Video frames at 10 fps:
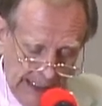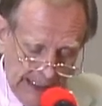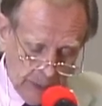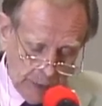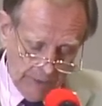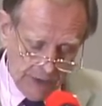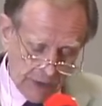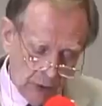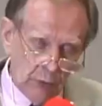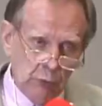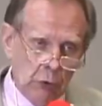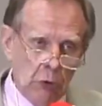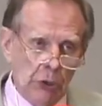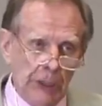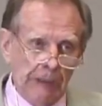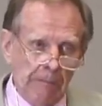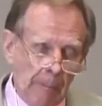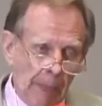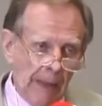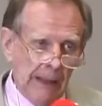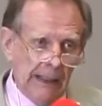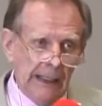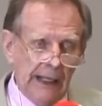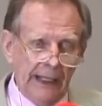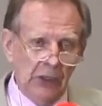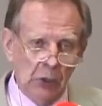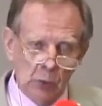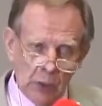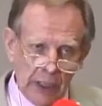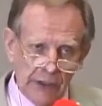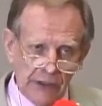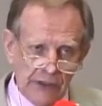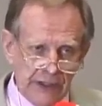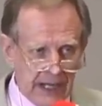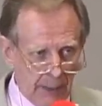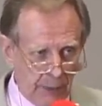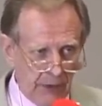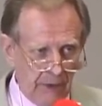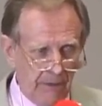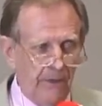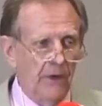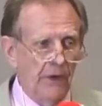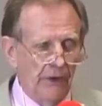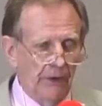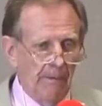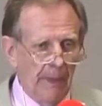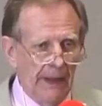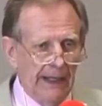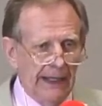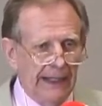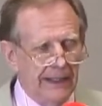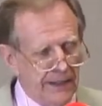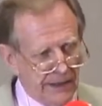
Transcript: In Rough Stone Rolling, I go one step further in a